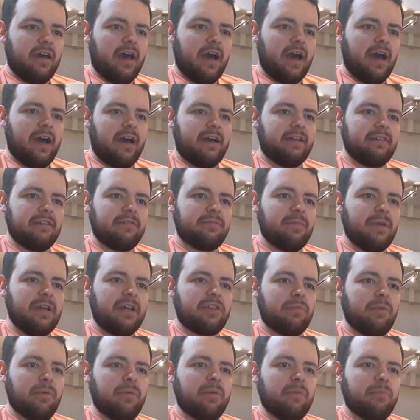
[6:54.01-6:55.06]
and
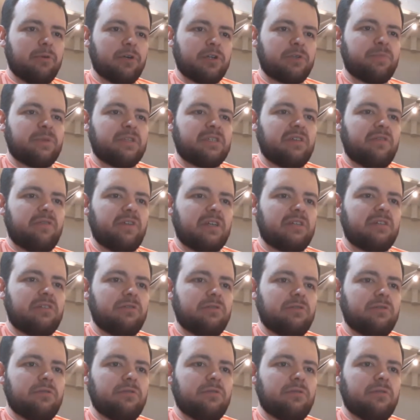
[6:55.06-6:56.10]
make them a bit more specific
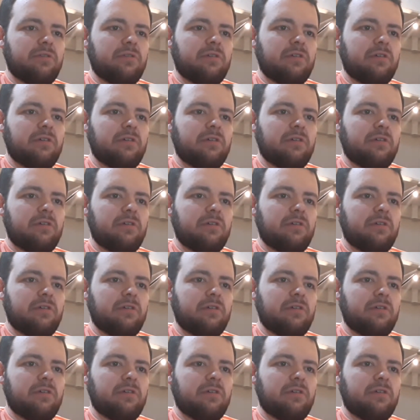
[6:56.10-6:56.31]
to